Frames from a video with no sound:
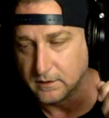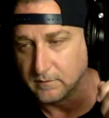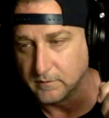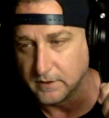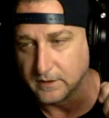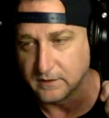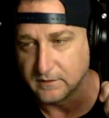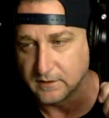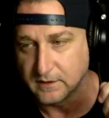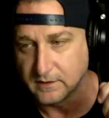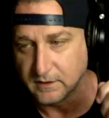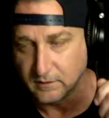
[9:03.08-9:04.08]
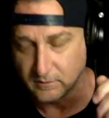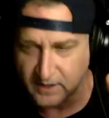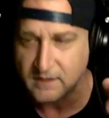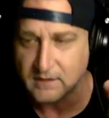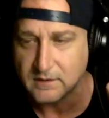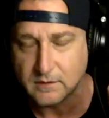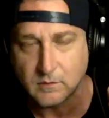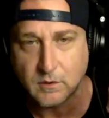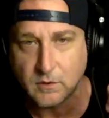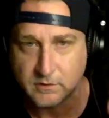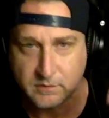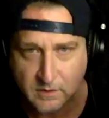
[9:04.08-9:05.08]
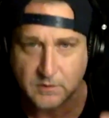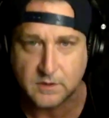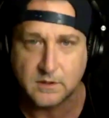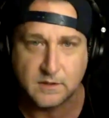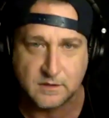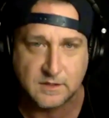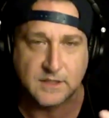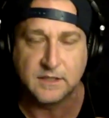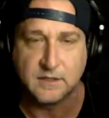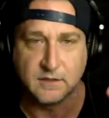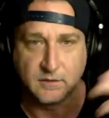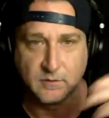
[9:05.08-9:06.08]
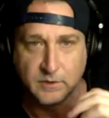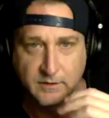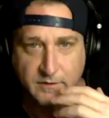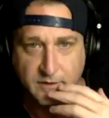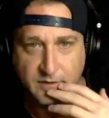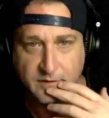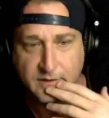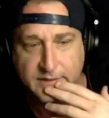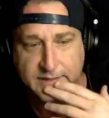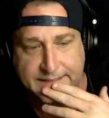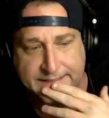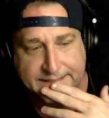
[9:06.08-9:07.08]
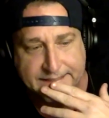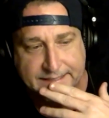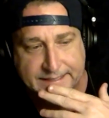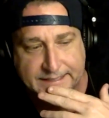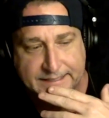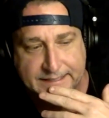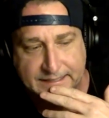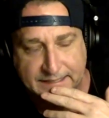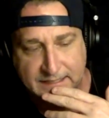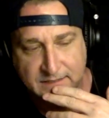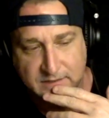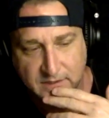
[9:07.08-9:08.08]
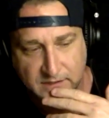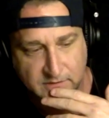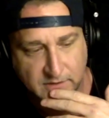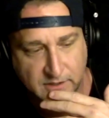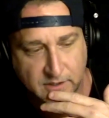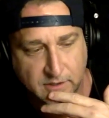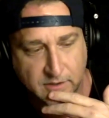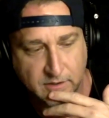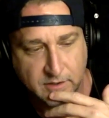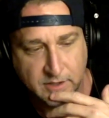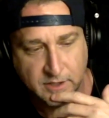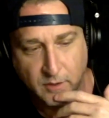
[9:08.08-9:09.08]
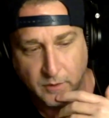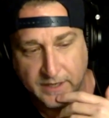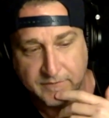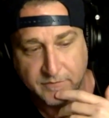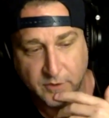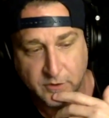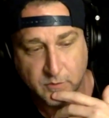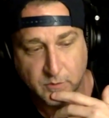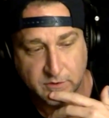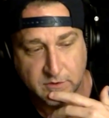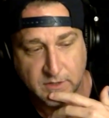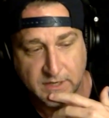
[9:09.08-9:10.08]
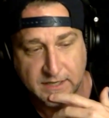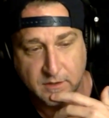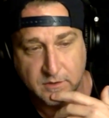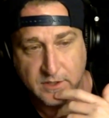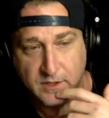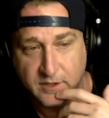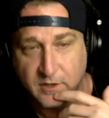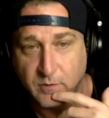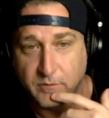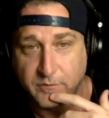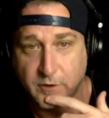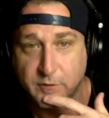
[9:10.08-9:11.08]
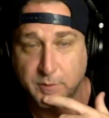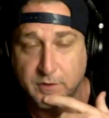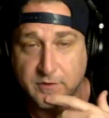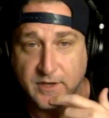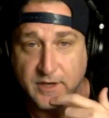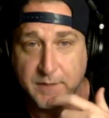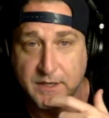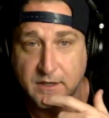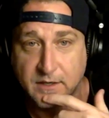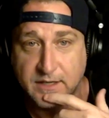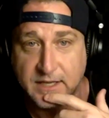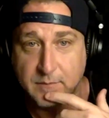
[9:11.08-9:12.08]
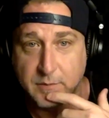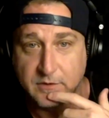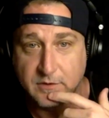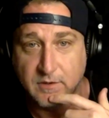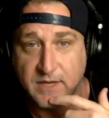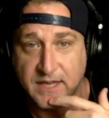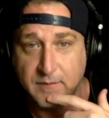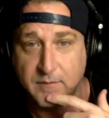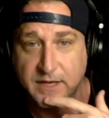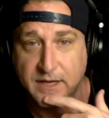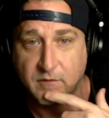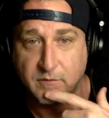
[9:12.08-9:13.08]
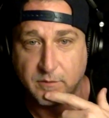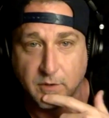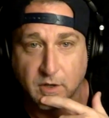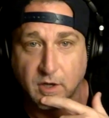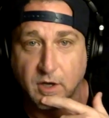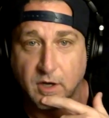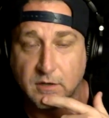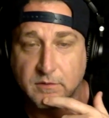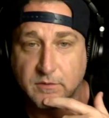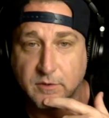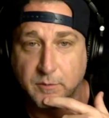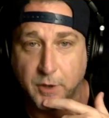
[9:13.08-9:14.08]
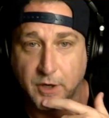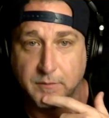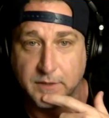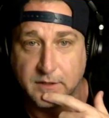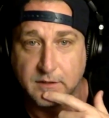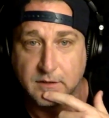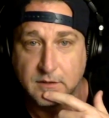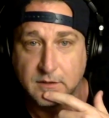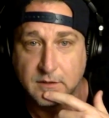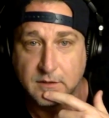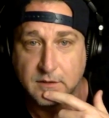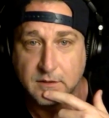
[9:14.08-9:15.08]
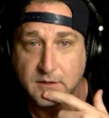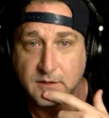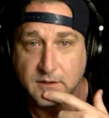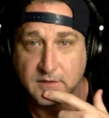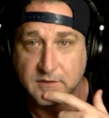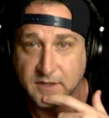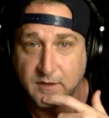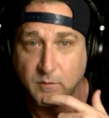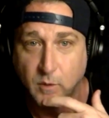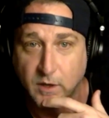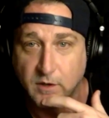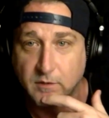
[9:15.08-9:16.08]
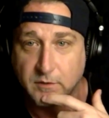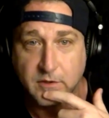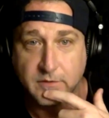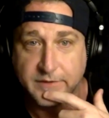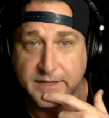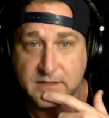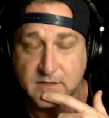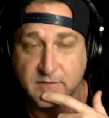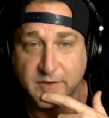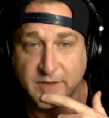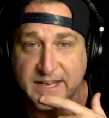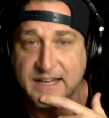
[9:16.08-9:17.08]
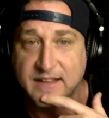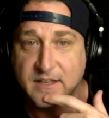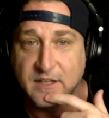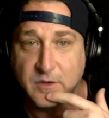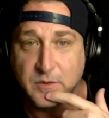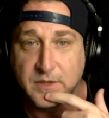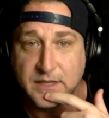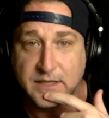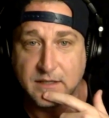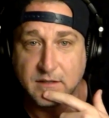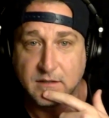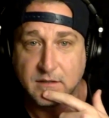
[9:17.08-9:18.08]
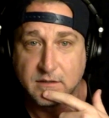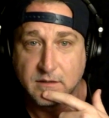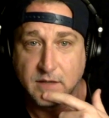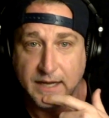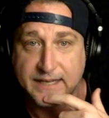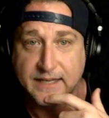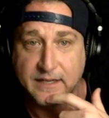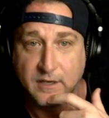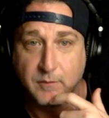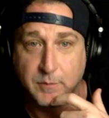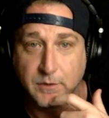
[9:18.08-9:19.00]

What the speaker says: And he goes, hey, Leroy, it's so good to see you, or whatever. And he says, you know, when I first was a track coach here, you were the first person I met on campus. You came down from the law department and said, welcome to U of H. If anything you need, I can help you.